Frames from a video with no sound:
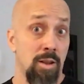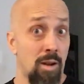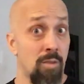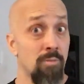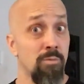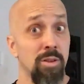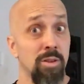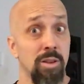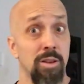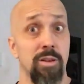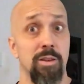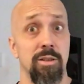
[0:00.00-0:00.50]
a
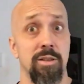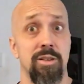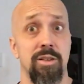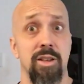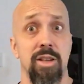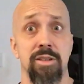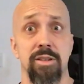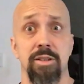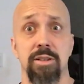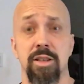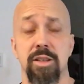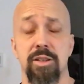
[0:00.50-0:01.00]
really good
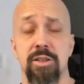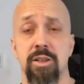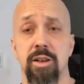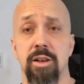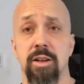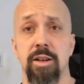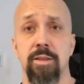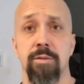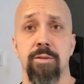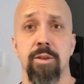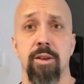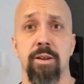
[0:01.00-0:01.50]
season this
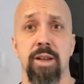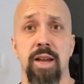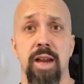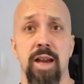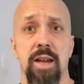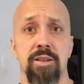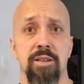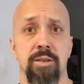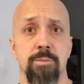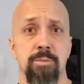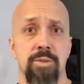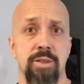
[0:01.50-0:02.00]
year, even though they
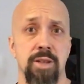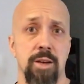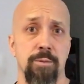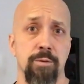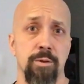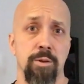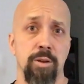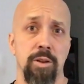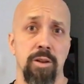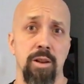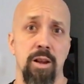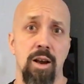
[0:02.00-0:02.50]
had some
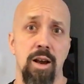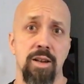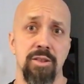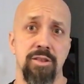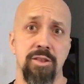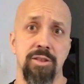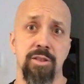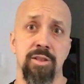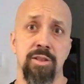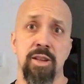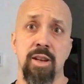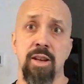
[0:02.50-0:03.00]
tough early
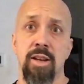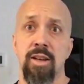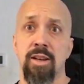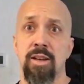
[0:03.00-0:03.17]
losses.